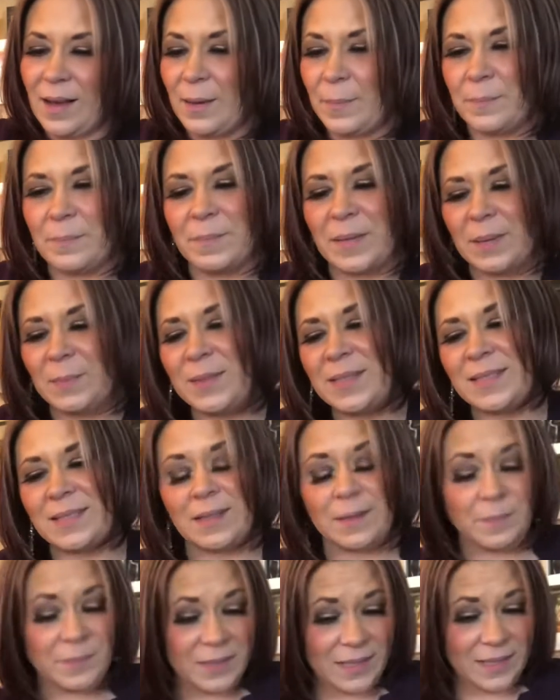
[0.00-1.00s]
Maybe
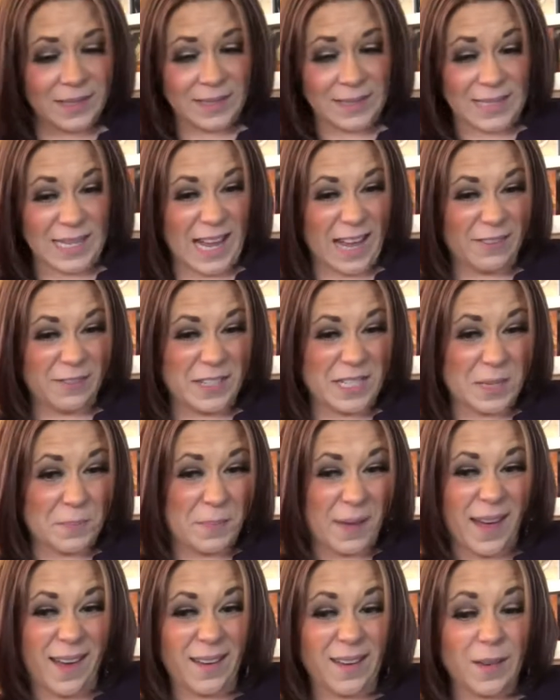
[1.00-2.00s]
somebody is having to
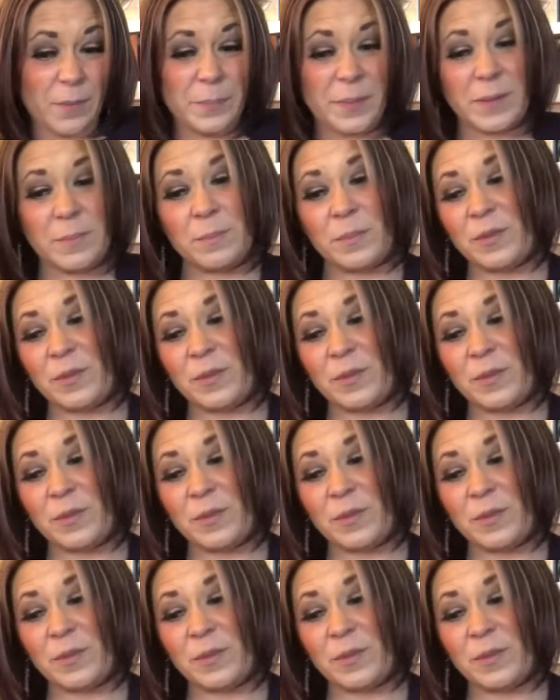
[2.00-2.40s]
pack up and